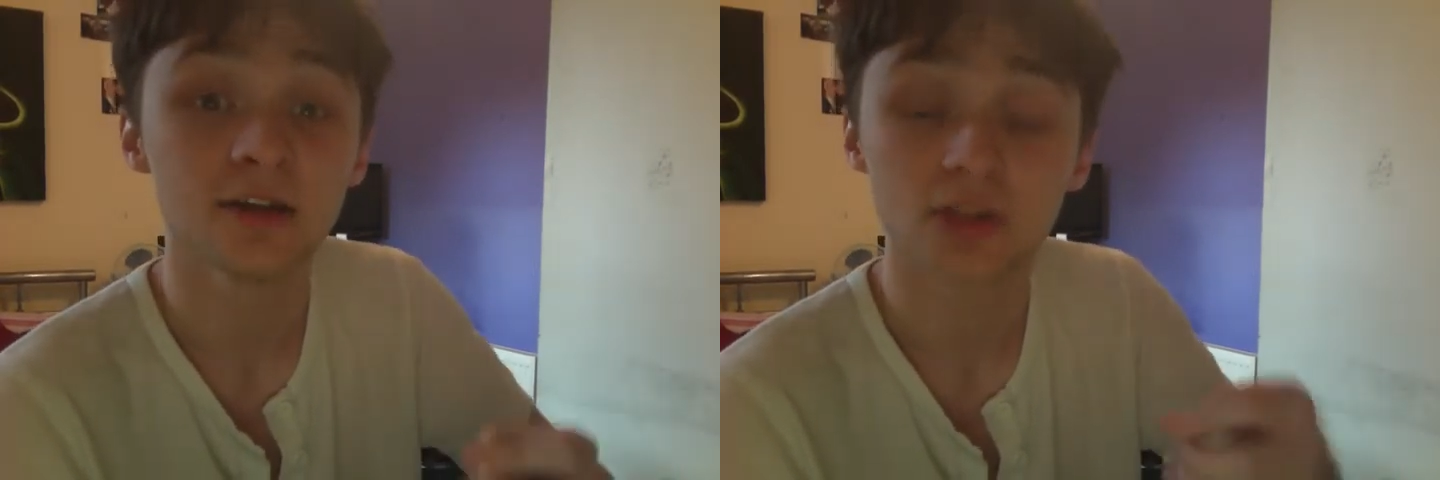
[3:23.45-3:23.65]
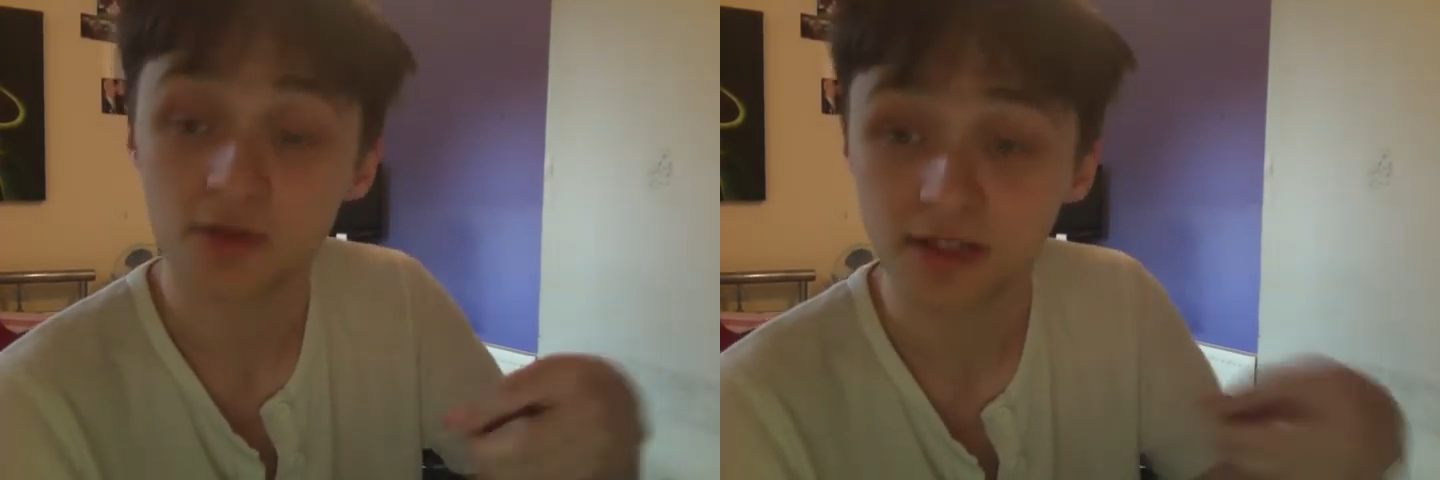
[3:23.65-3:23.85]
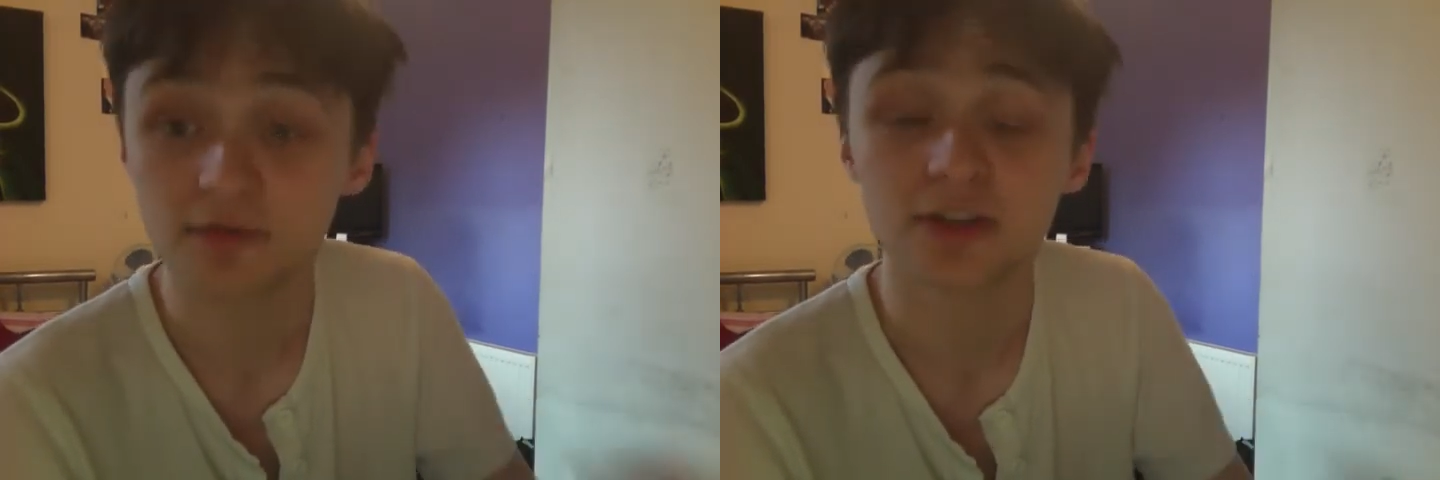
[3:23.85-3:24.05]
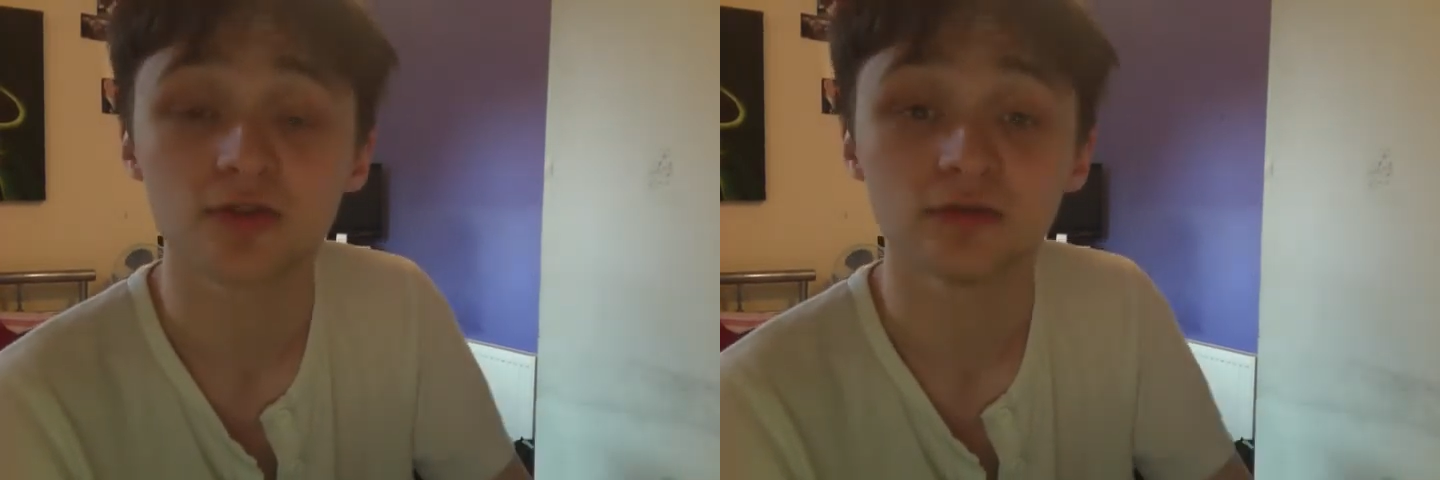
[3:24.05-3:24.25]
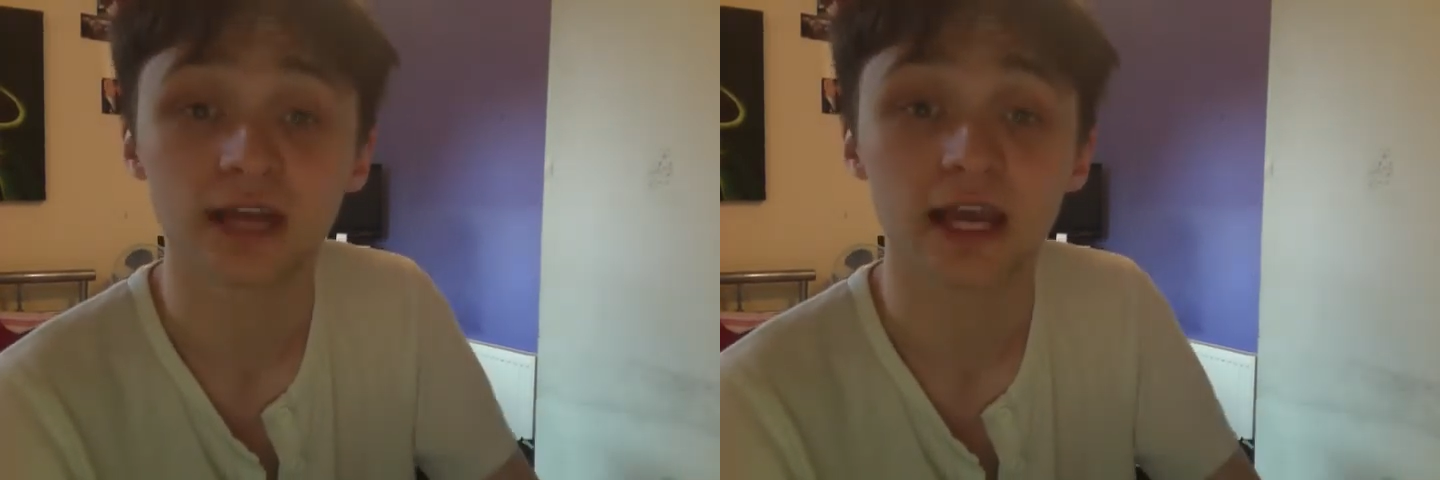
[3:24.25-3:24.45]
to its
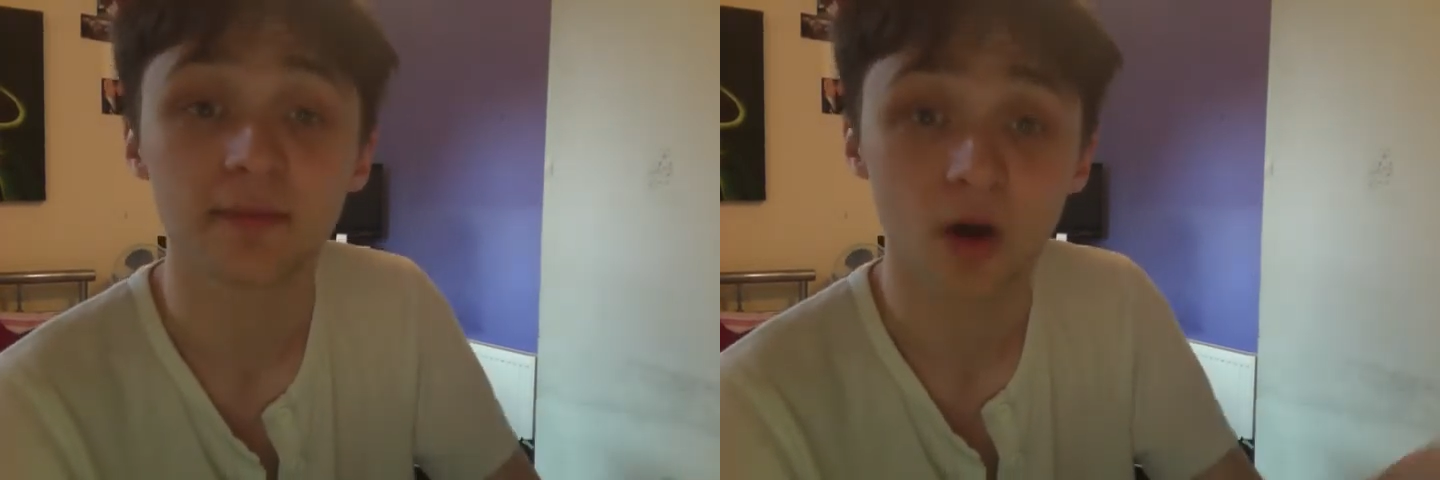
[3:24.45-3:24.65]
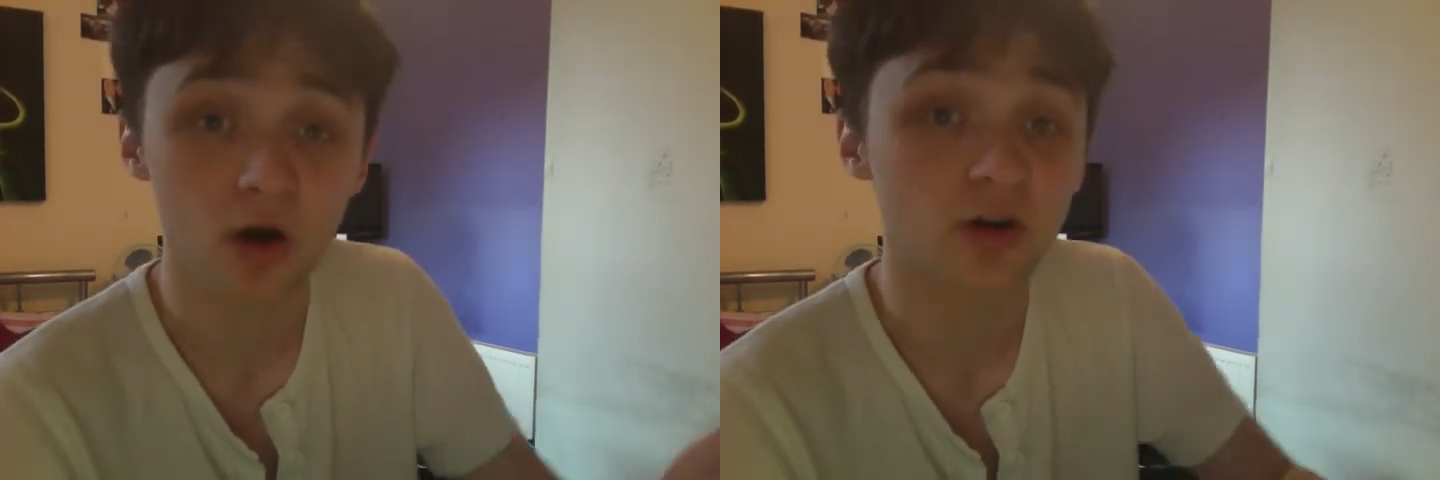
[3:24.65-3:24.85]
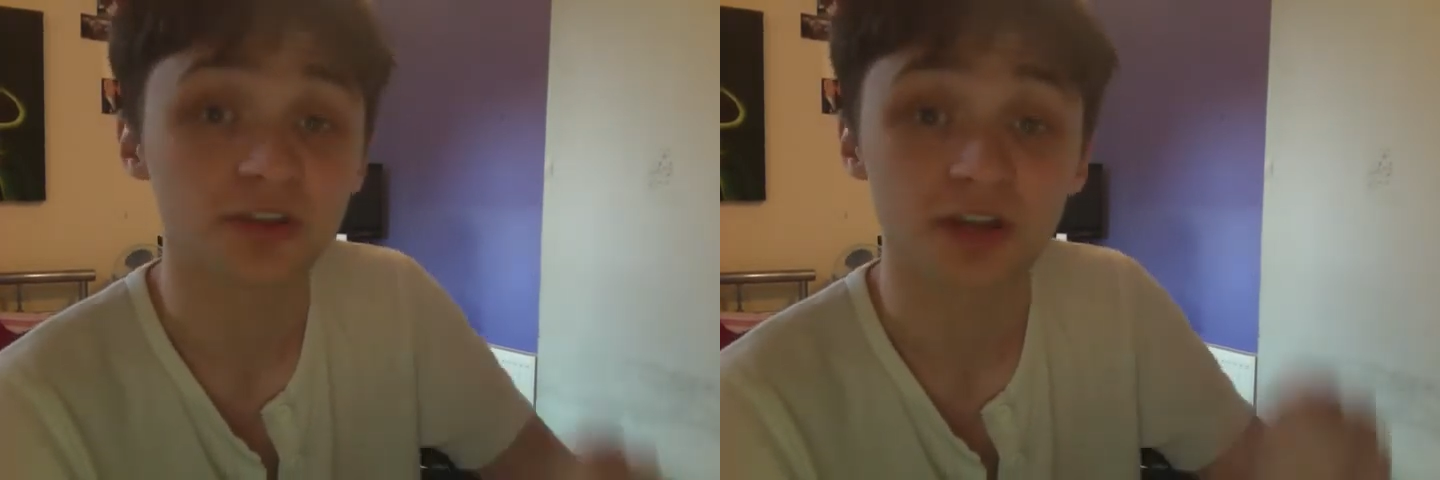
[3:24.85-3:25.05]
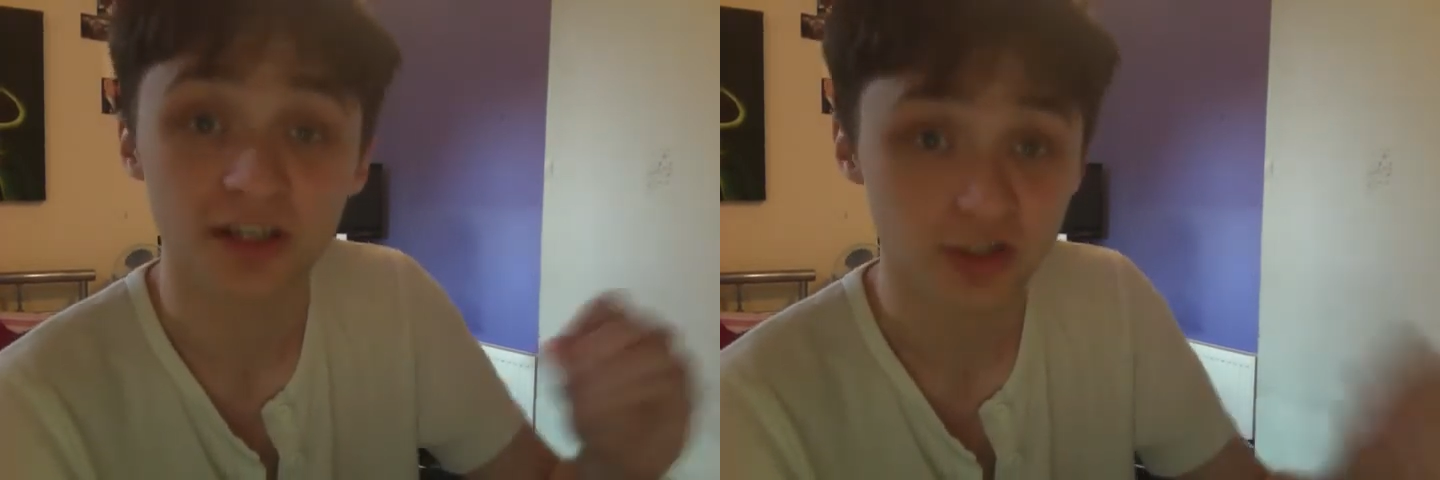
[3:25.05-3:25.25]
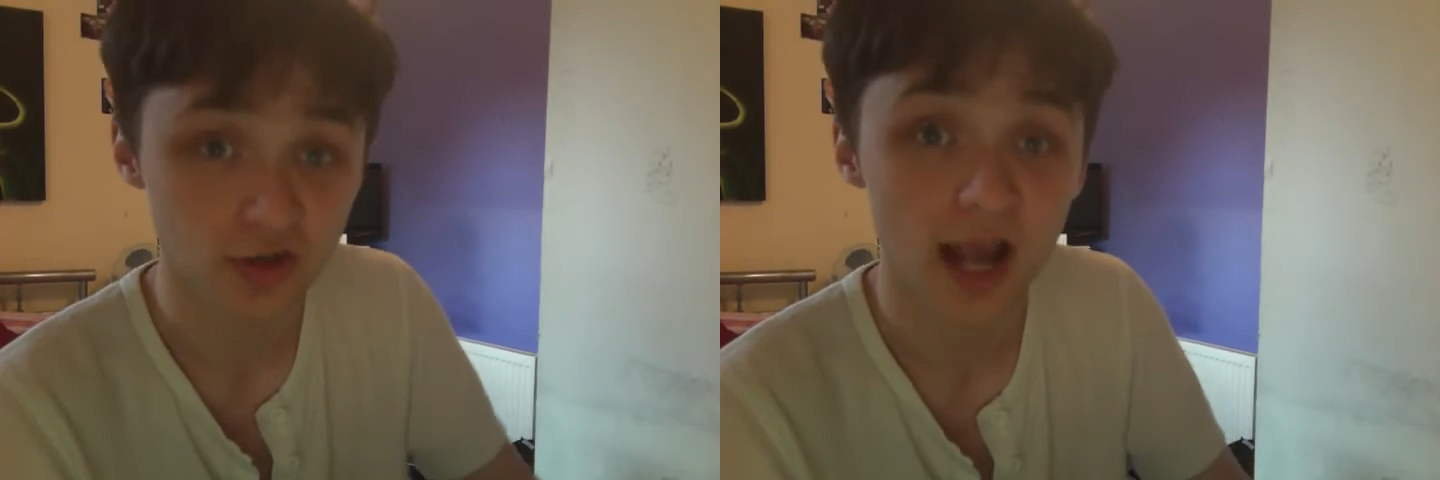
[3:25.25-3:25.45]
original name, Odd
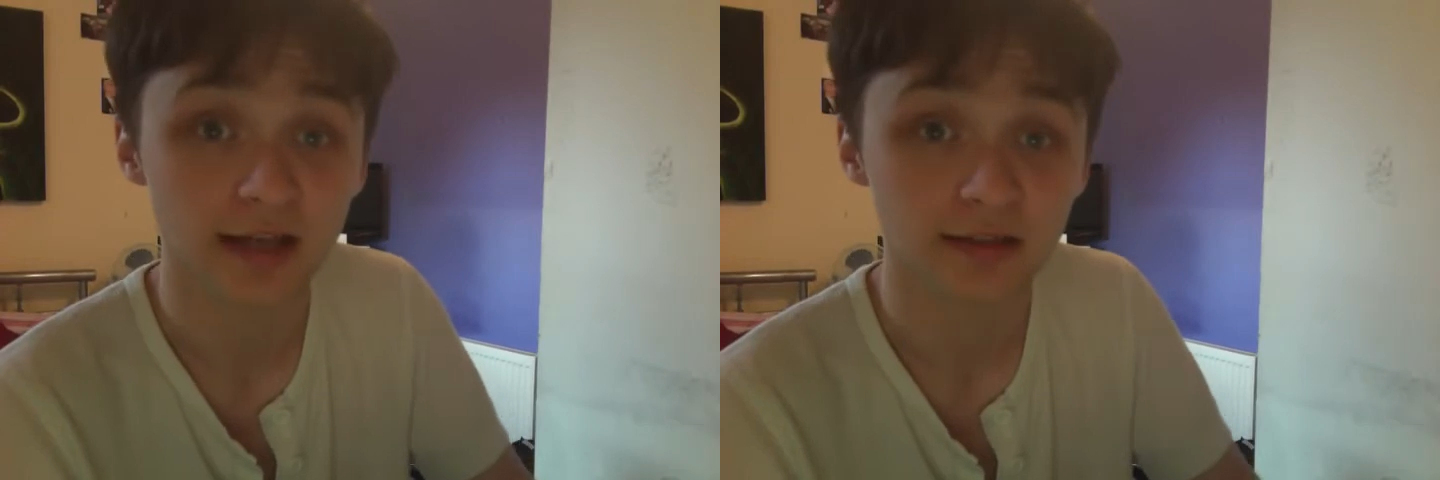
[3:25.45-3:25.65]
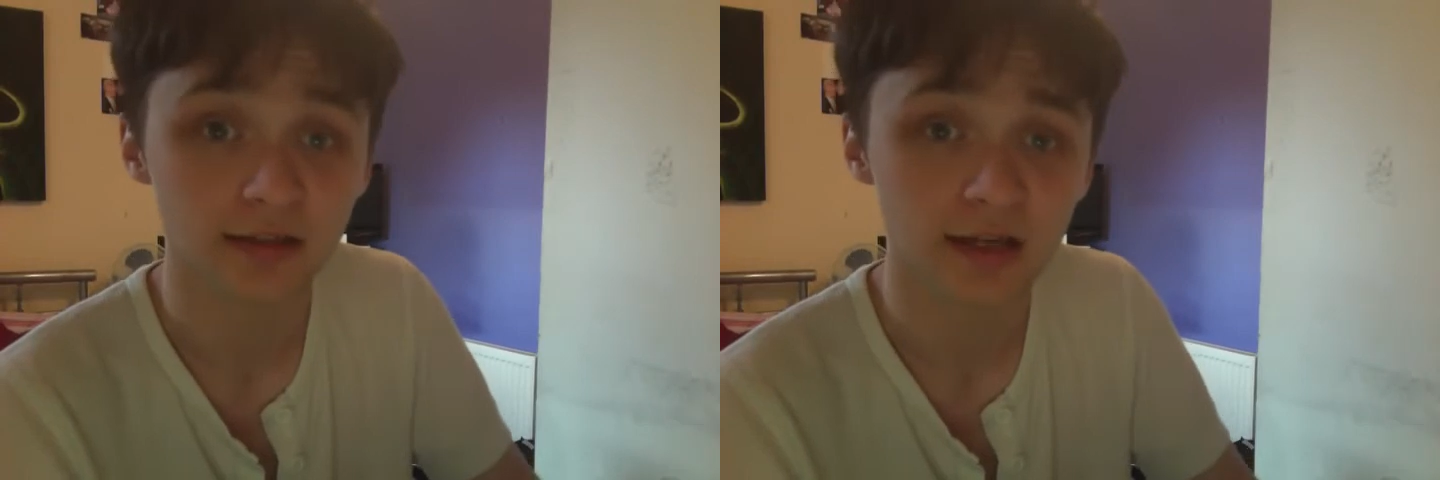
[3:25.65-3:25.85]
Eyes Dragon.